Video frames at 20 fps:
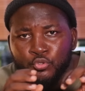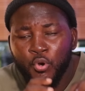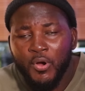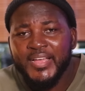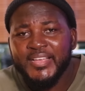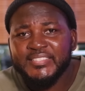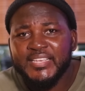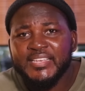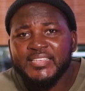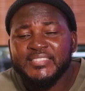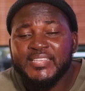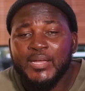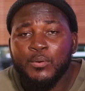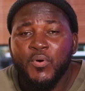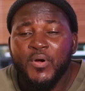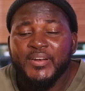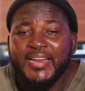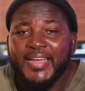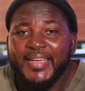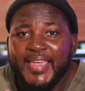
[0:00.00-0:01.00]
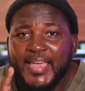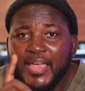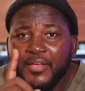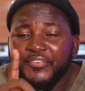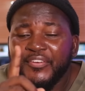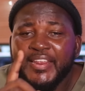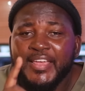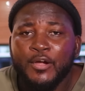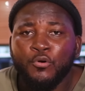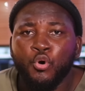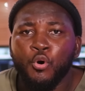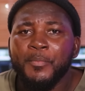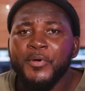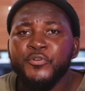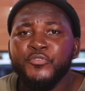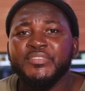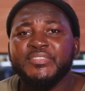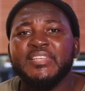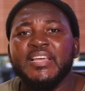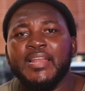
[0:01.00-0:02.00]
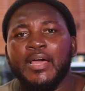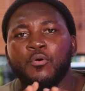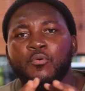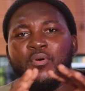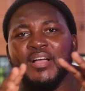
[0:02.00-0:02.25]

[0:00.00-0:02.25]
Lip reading: so ensensen we na Kevin Ekobedu Taylor